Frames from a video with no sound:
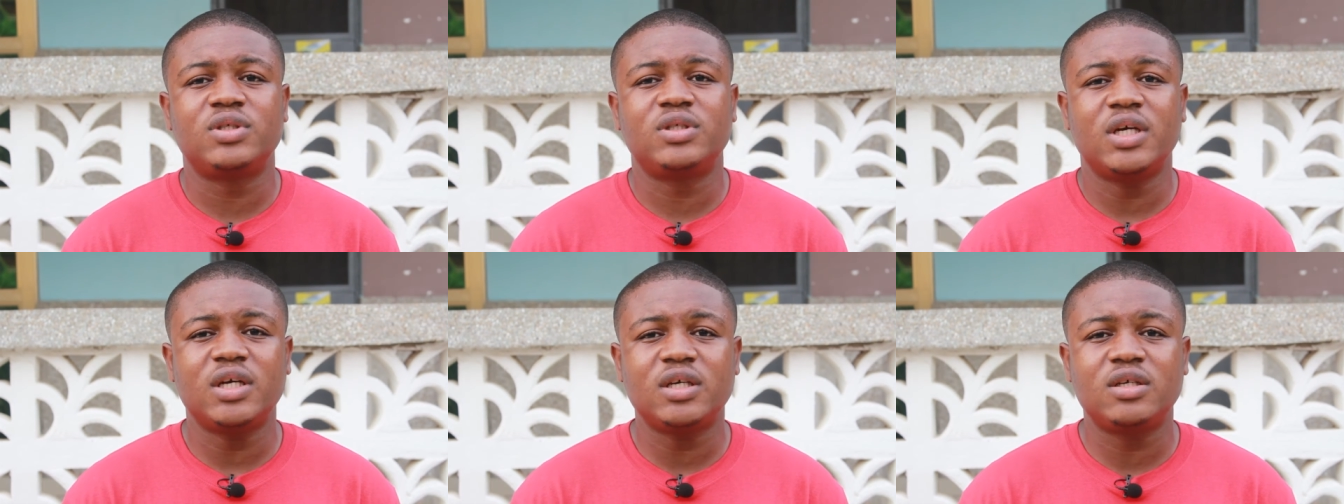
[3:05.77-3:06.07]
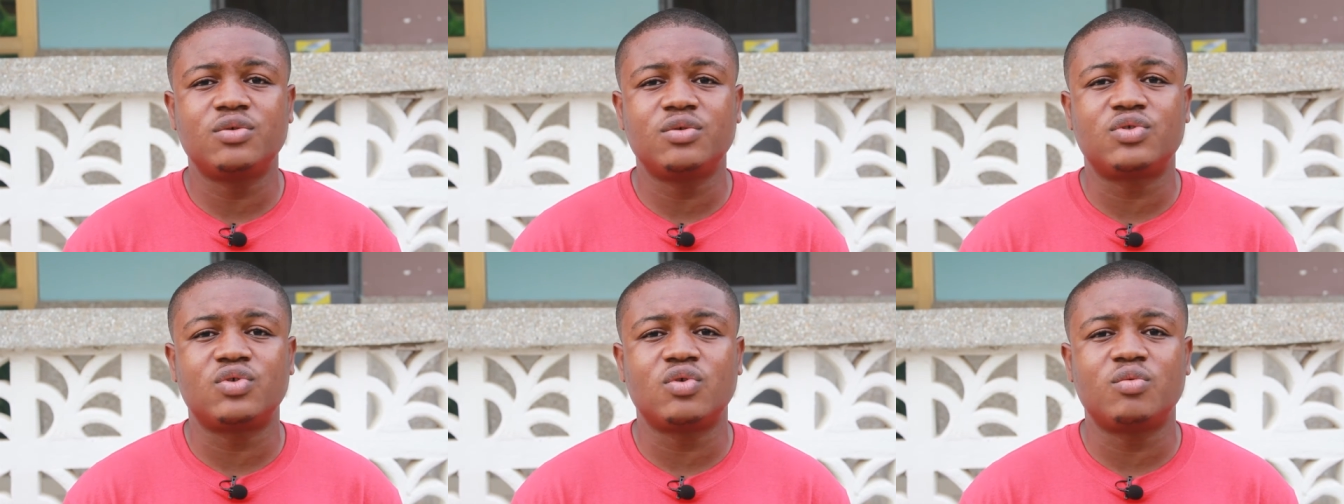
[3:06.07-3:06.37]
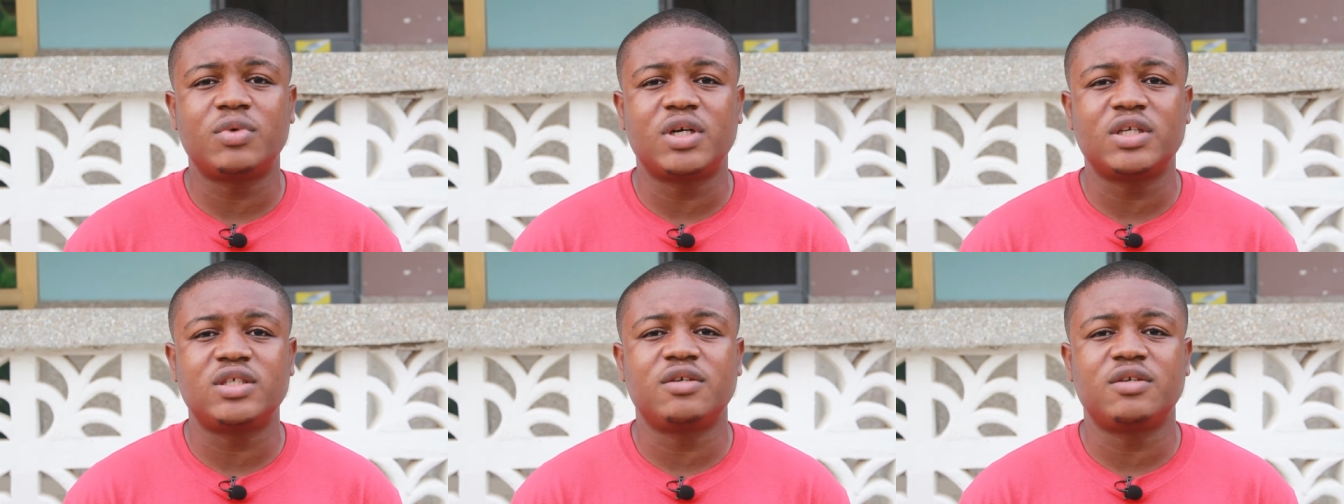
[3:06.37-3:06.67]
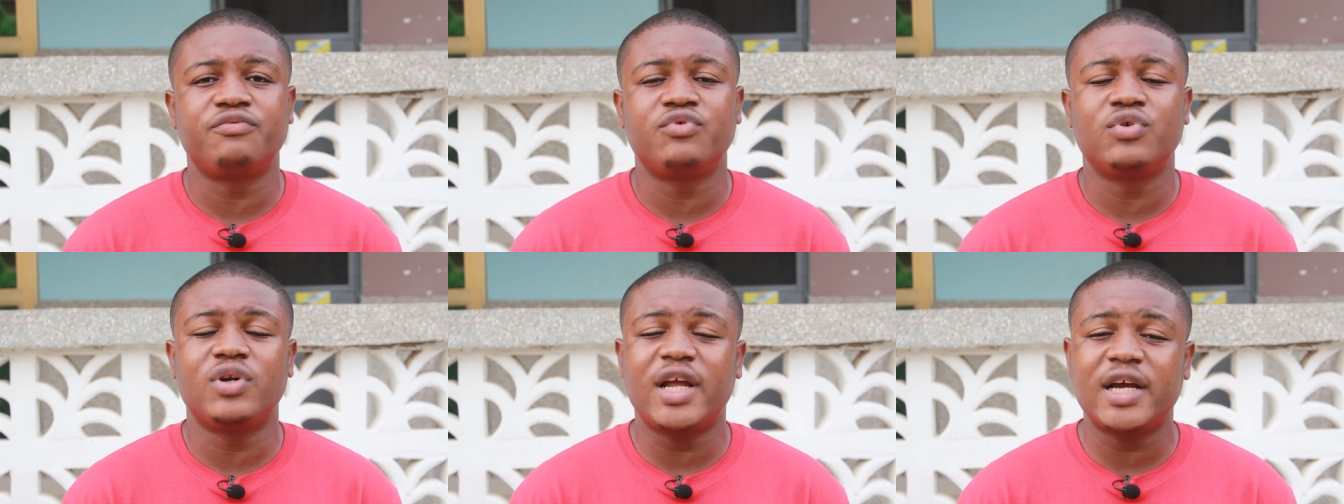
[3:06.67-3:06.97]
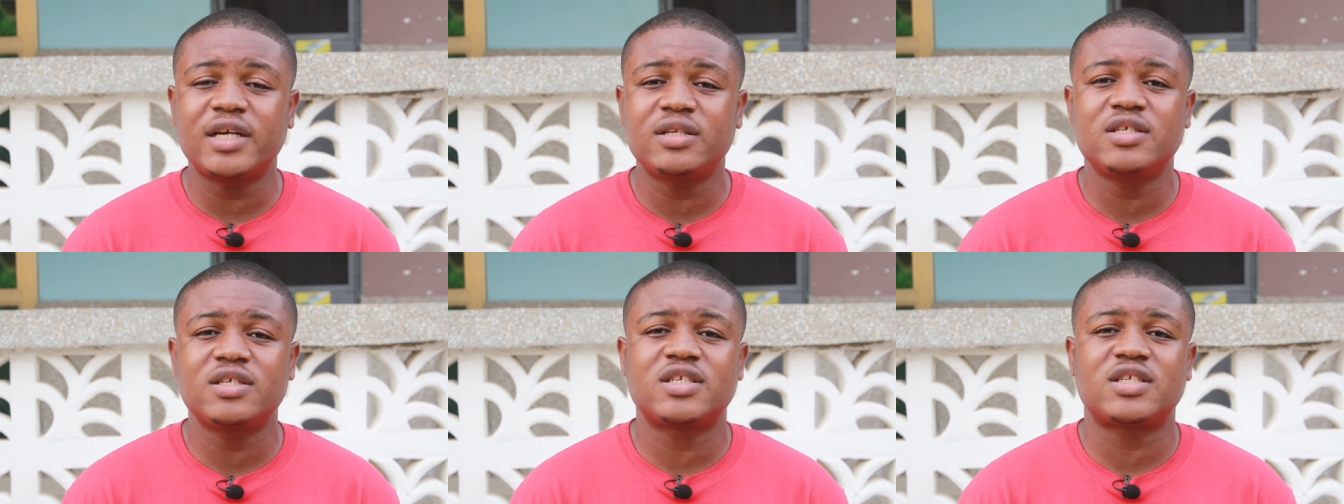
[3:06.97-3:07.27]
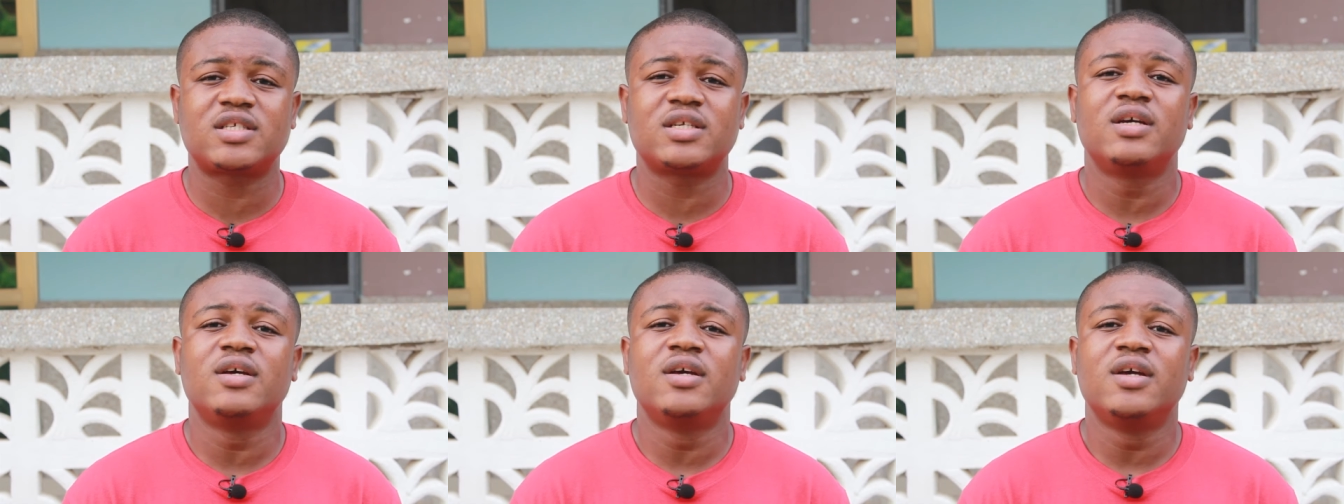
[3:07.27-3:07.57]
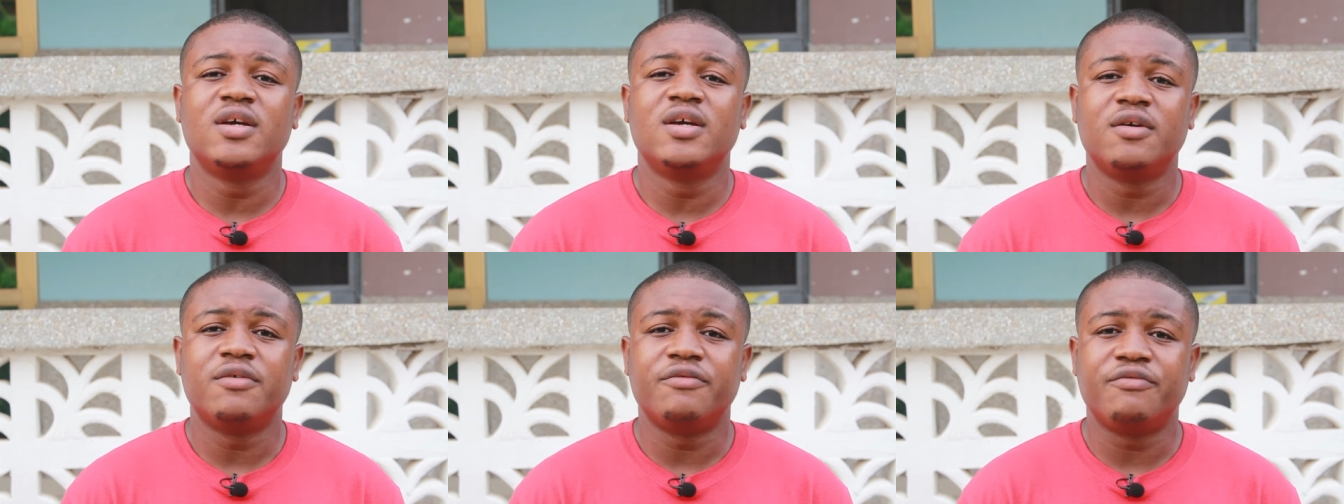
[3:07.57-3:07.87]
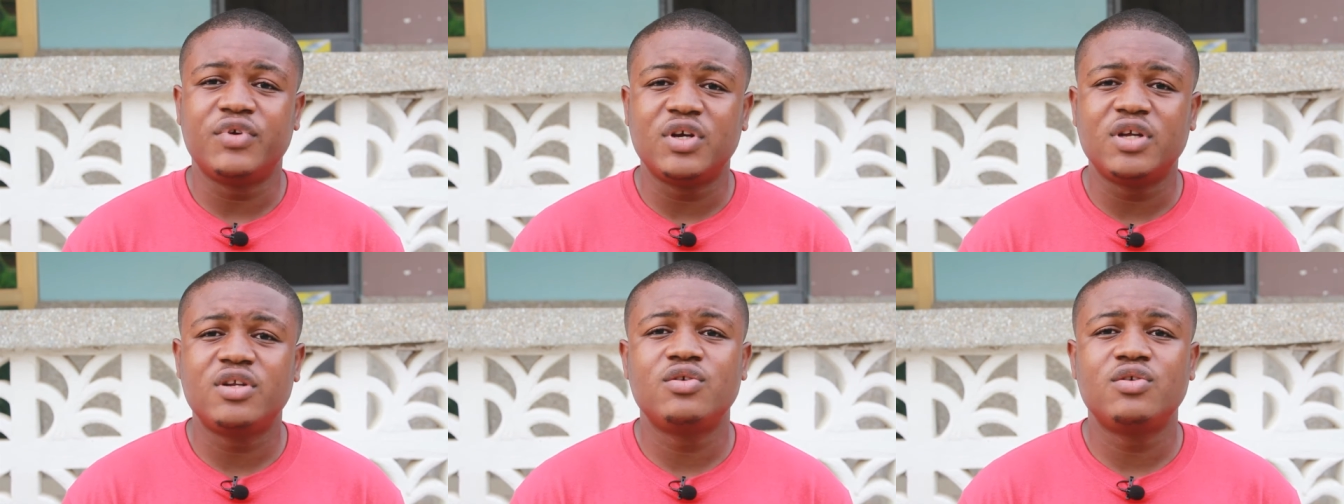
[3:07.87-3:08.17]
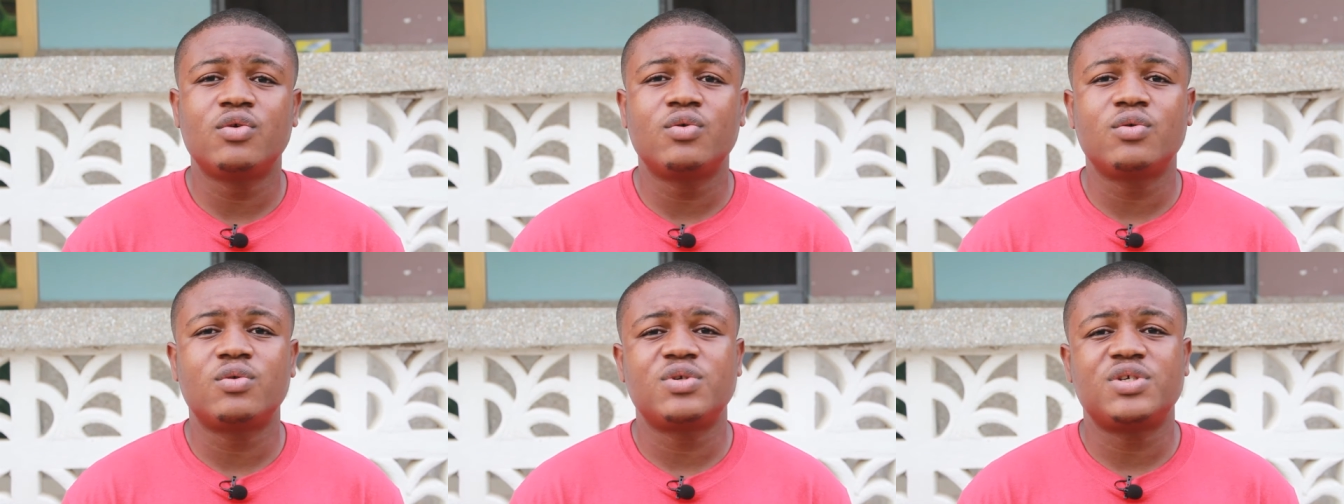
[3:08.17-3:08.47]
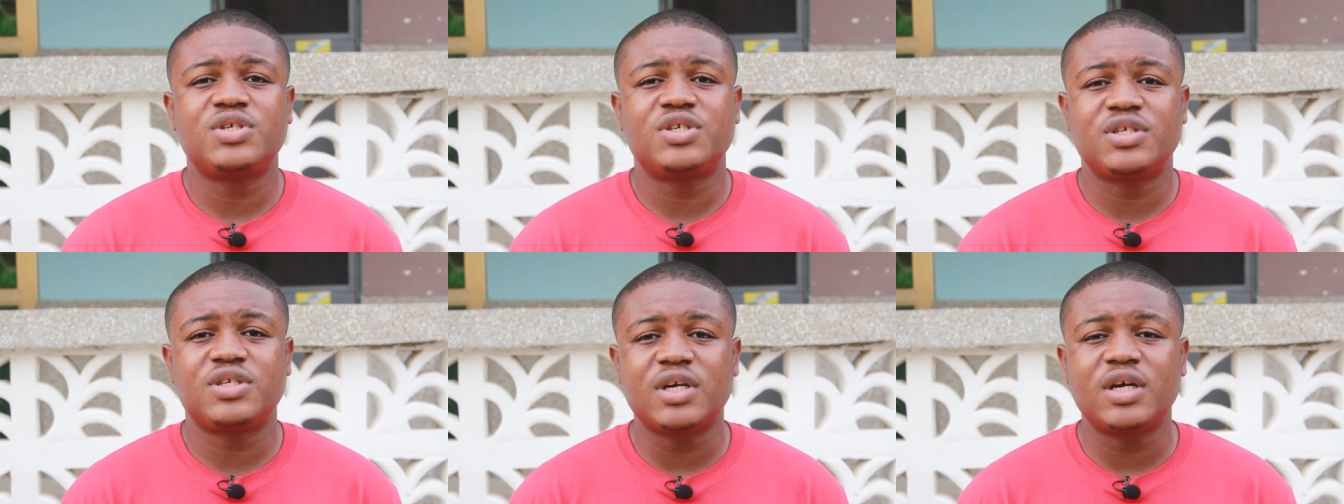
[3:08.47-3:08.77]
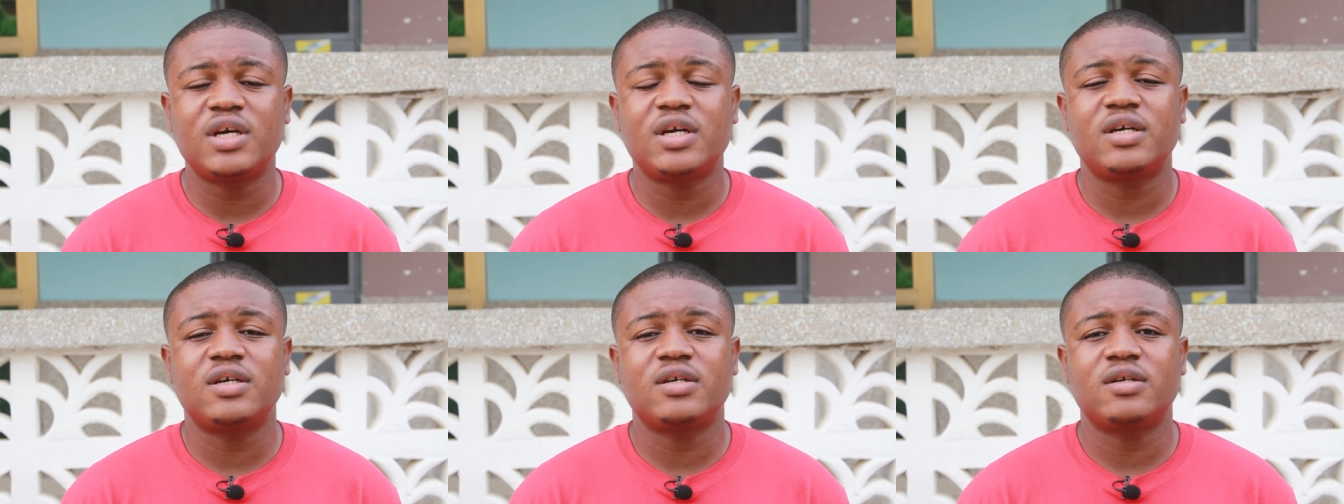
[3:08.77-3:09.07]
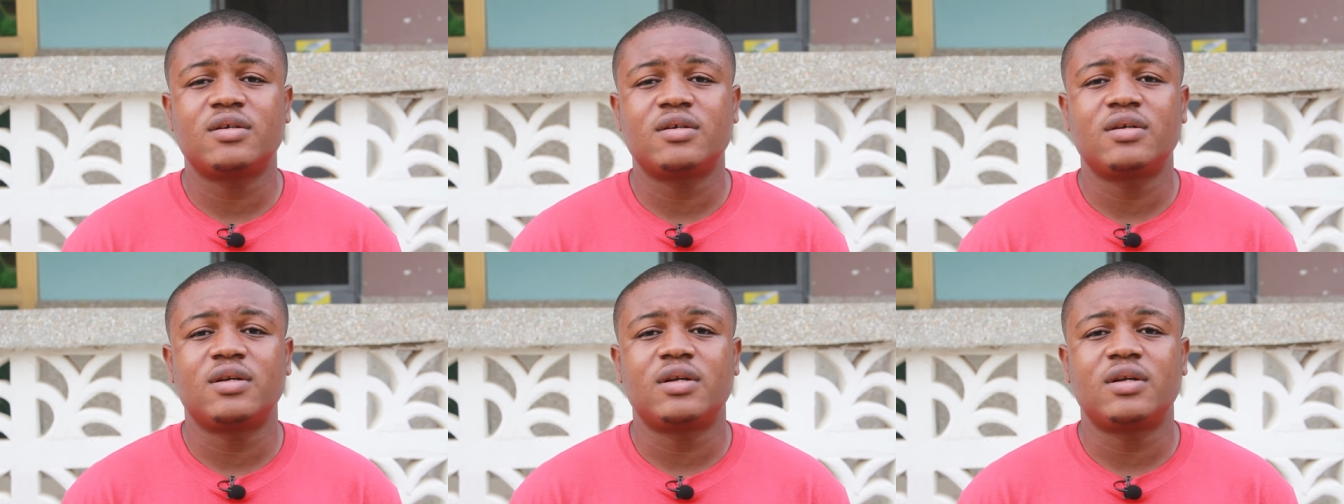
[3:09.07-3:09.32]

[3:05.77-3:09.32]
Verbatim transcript: Thank you so much. If you like this video, share,